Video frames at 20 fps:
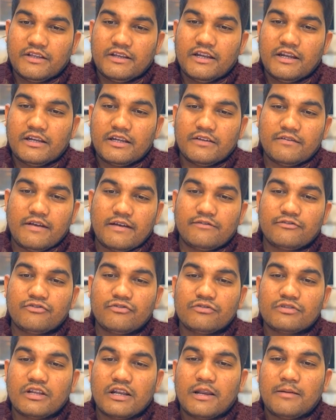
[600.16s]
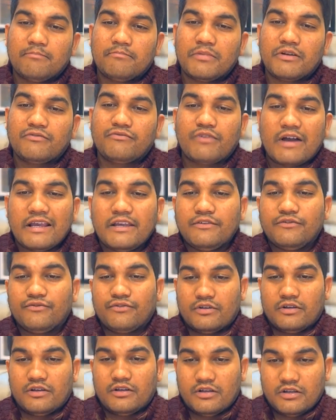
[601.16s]
the native have chosen number five,
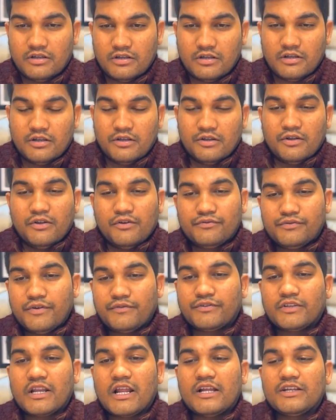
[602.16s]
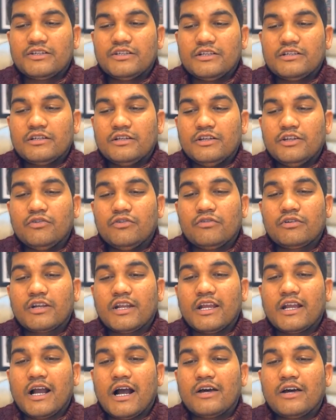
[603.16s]
Fifth Rashi is Leo,
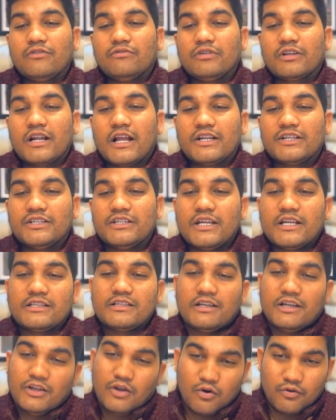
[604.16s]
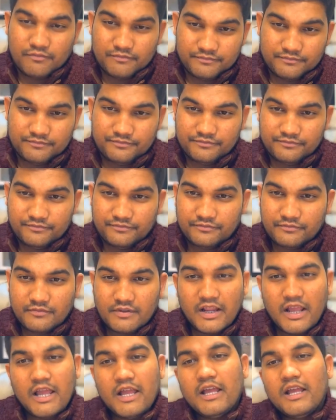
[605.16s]
take Arudha Rashi as Leo.
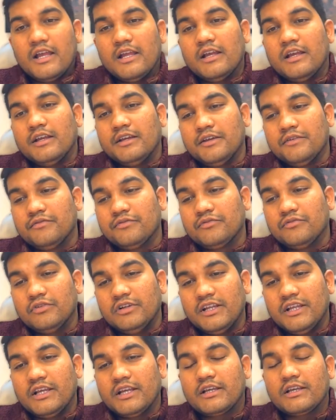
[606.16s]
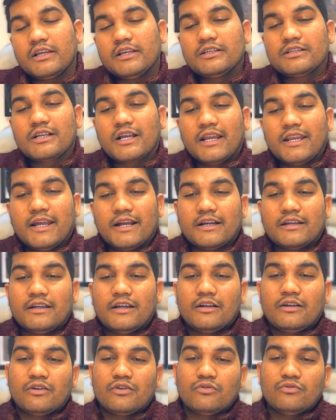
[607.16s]
If Gulik is
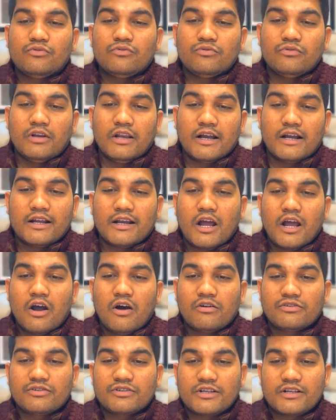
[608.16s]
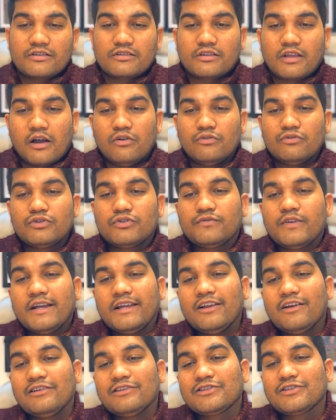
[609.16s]
connected to Lagna or sixth house
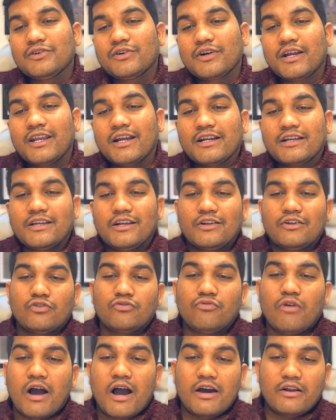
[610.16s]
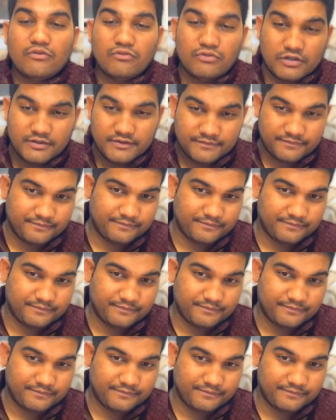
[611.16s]
while also connected to Arudha,